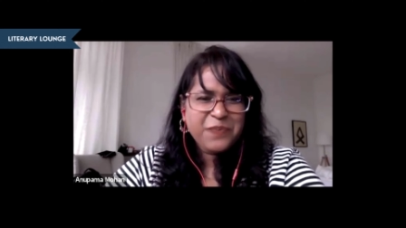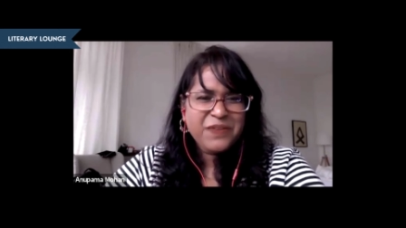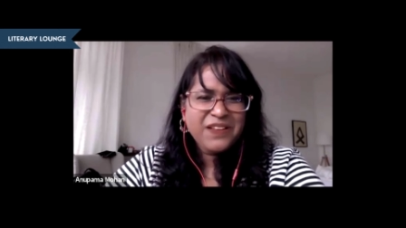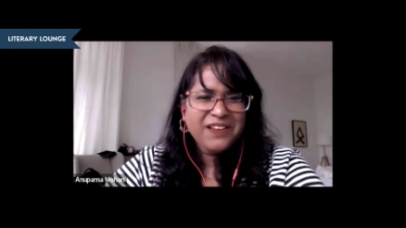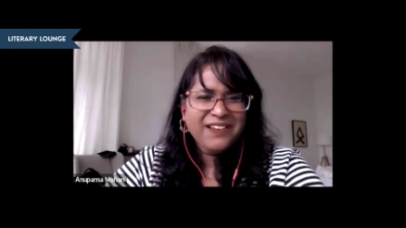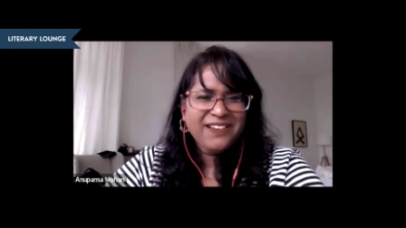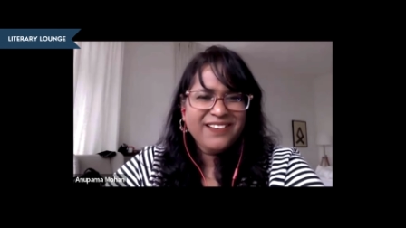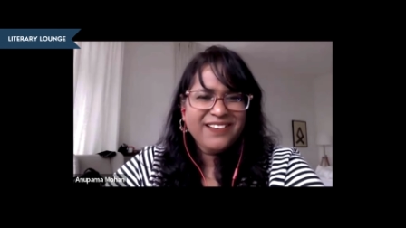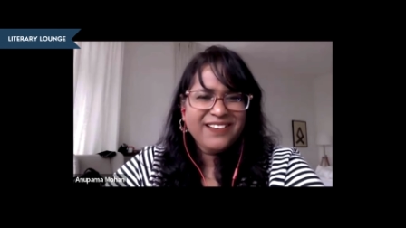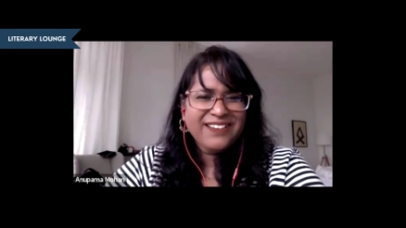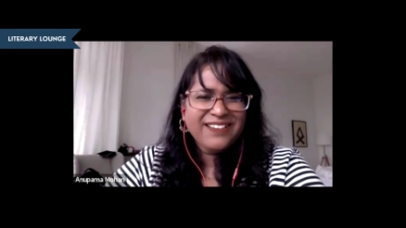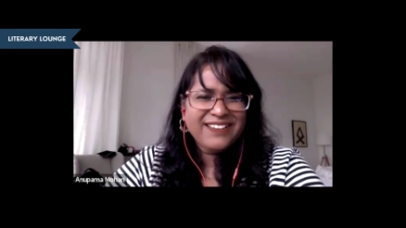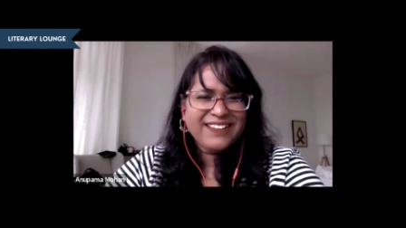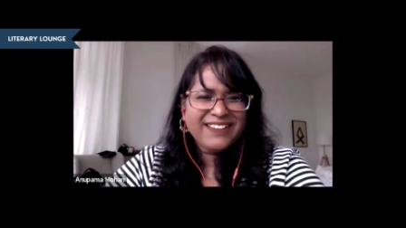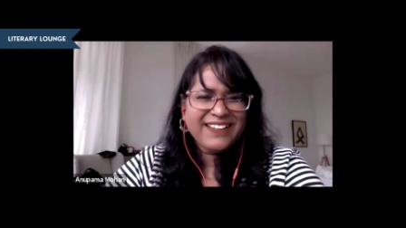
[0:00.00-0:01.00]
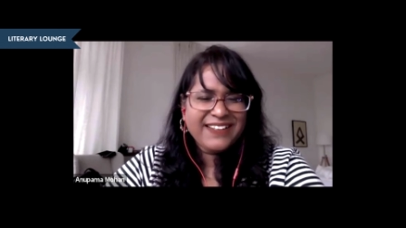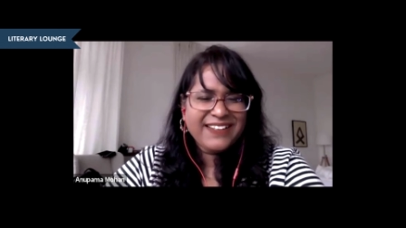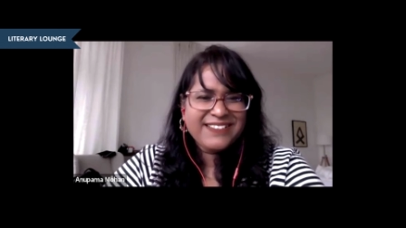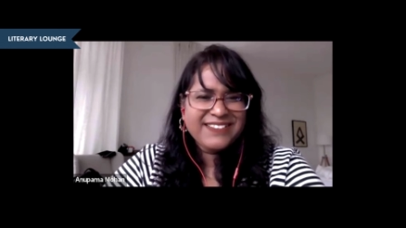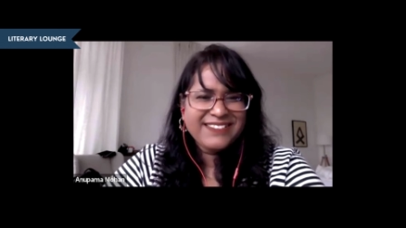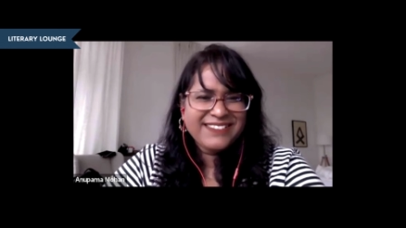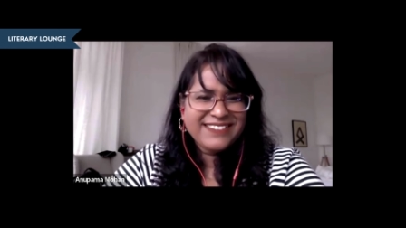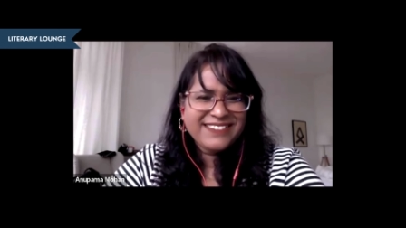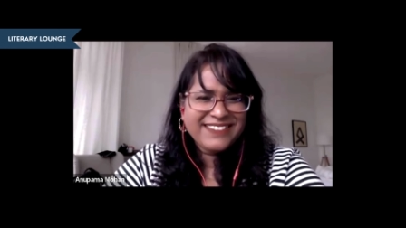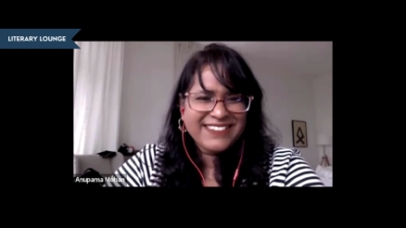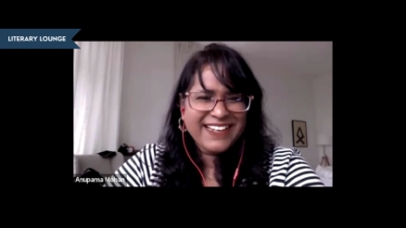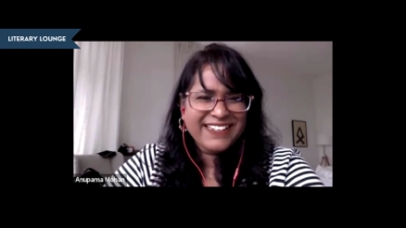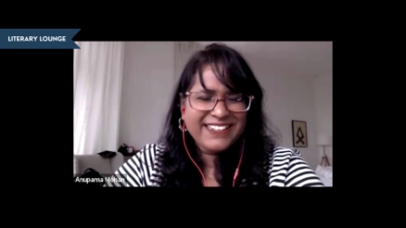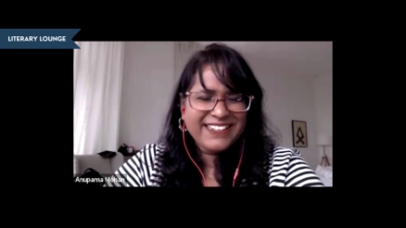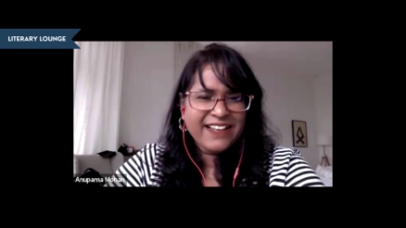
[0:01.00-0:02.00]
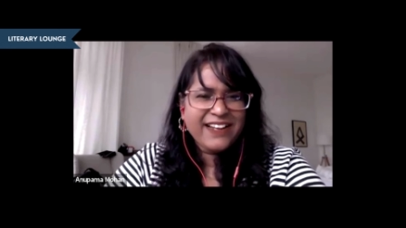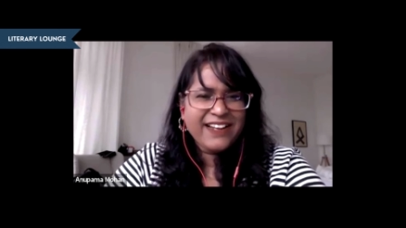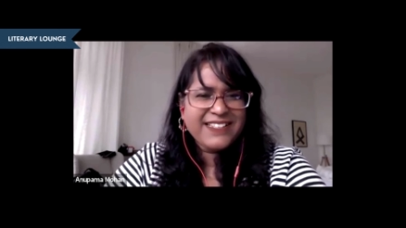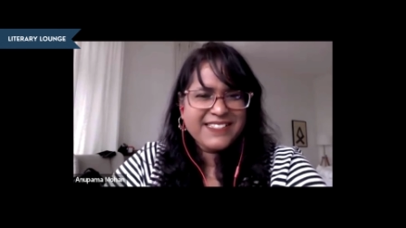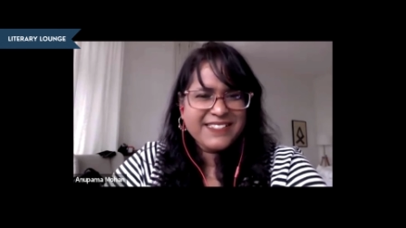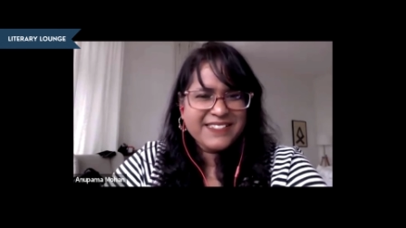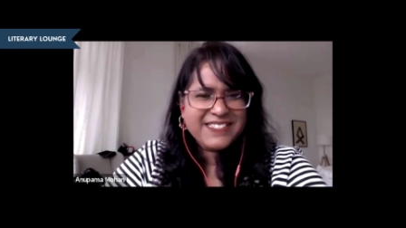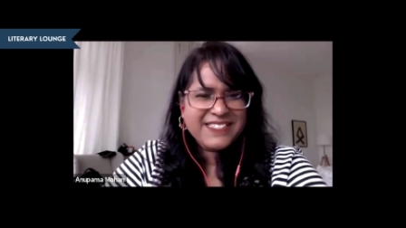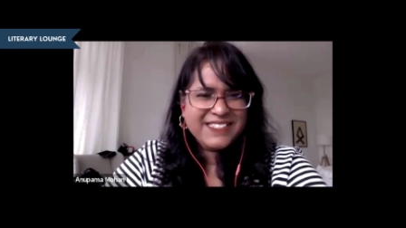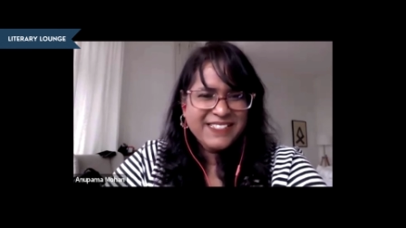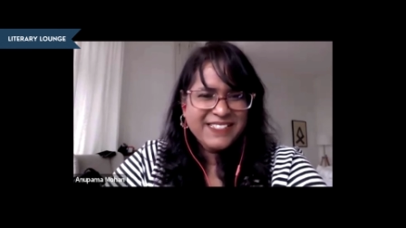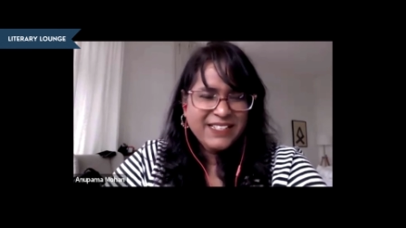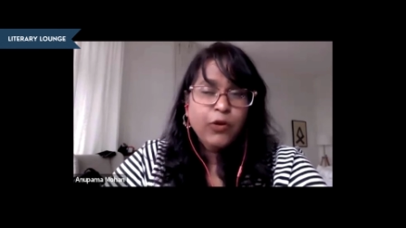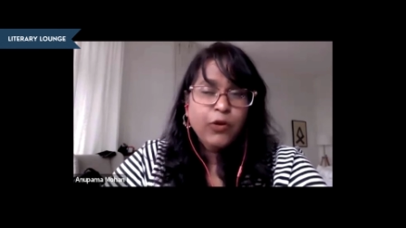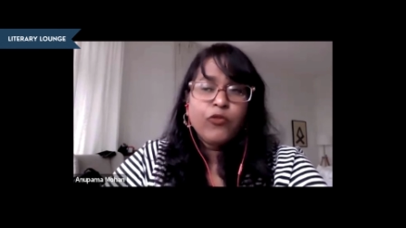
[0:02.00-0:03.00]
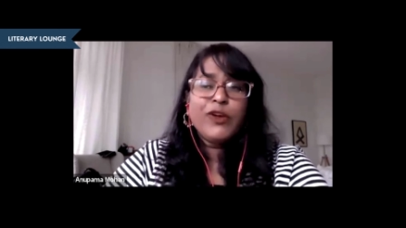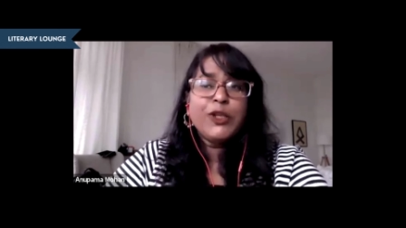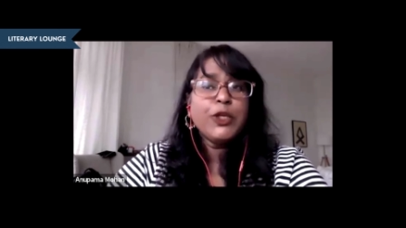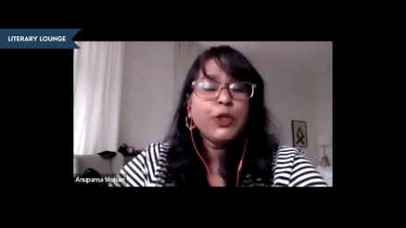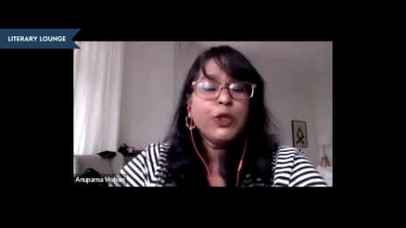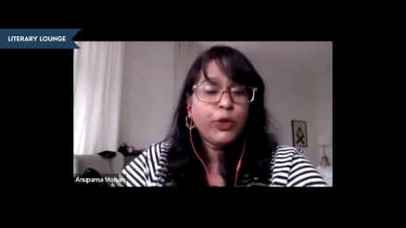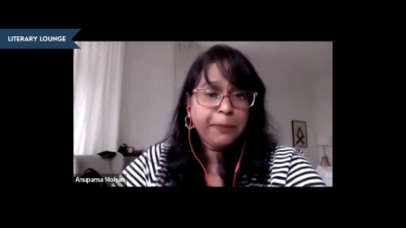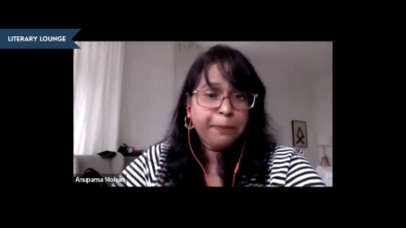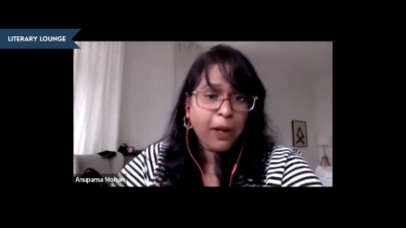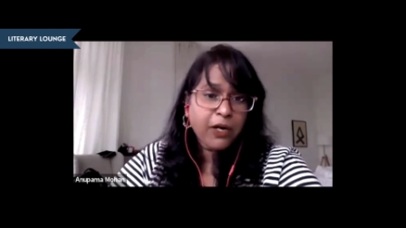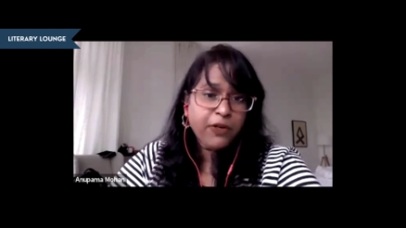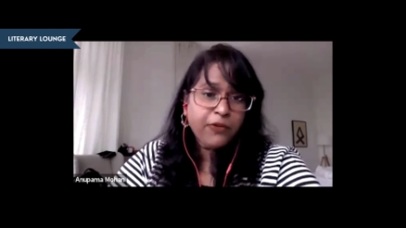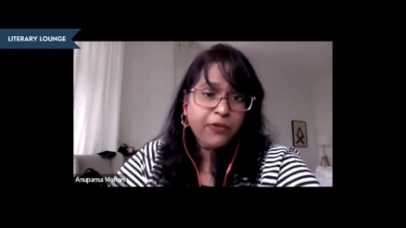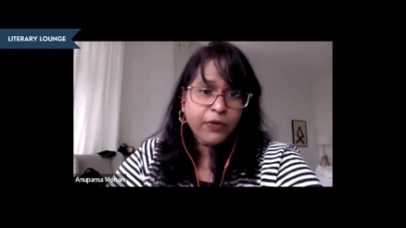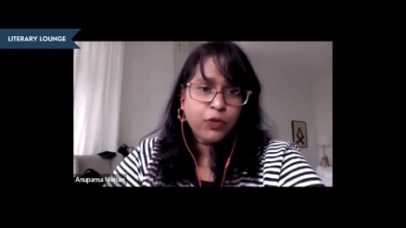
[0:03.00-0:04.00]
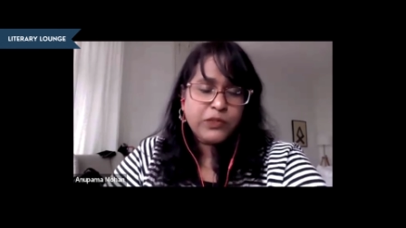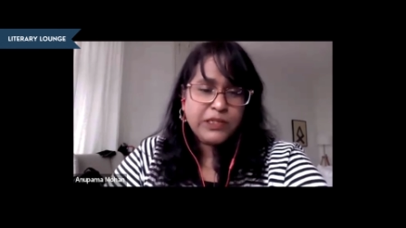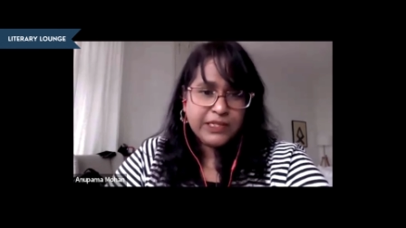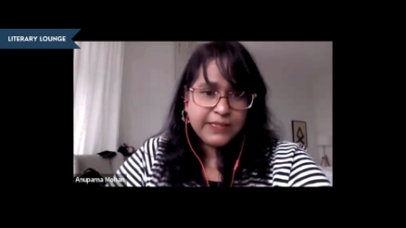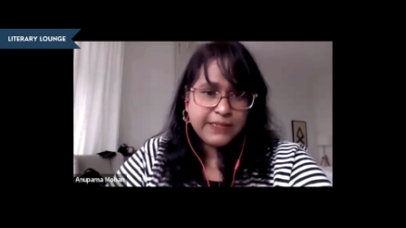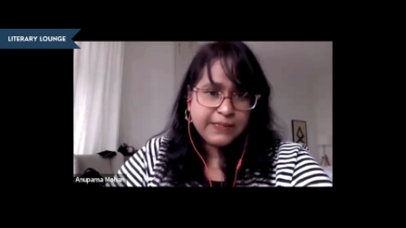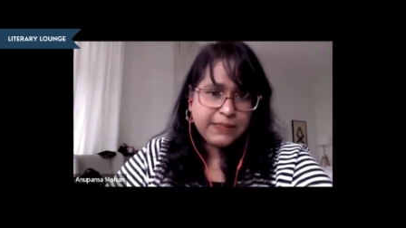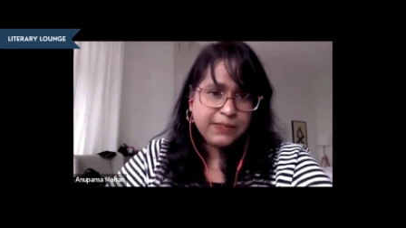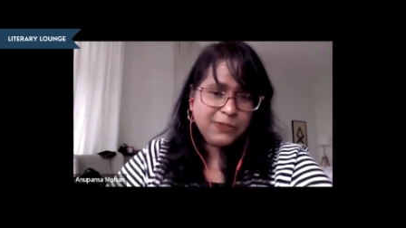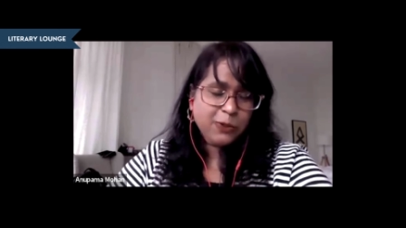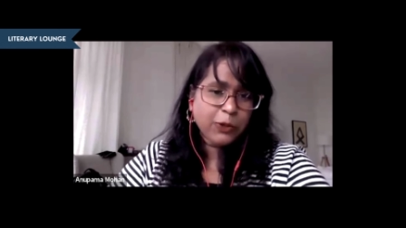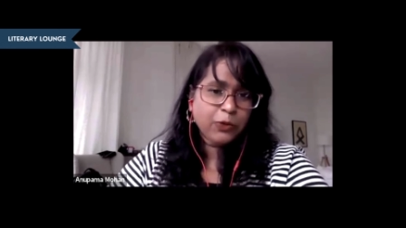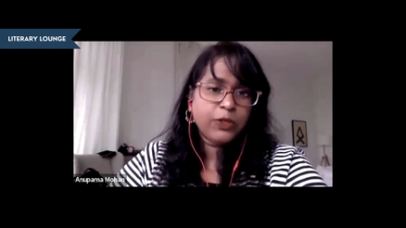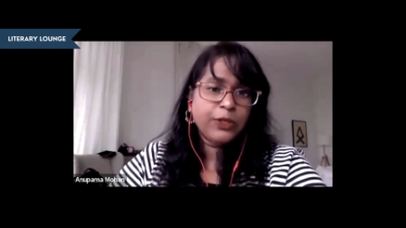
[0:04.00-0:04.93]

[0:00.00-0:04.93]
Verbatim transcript: uh, get get their lessons. Whether you depart from those lessons or you